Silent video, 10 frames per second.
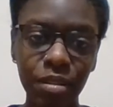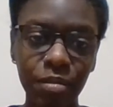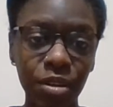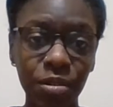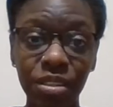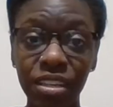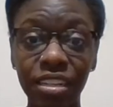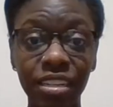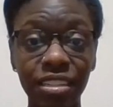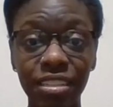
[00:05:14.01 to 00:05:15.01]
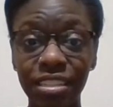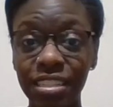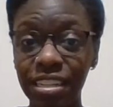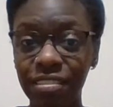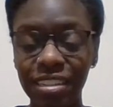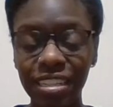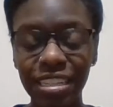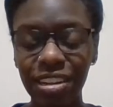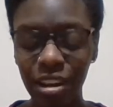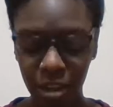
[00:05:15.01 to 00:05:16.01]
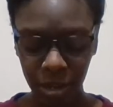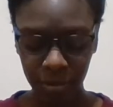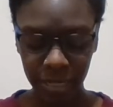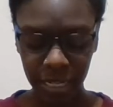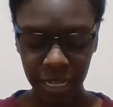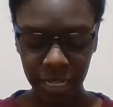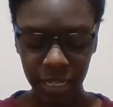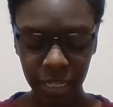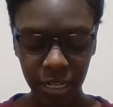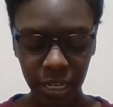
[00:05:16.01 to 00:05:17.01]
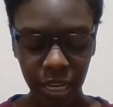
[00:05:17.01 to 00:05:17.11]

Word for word: Know that it is definitely not obligated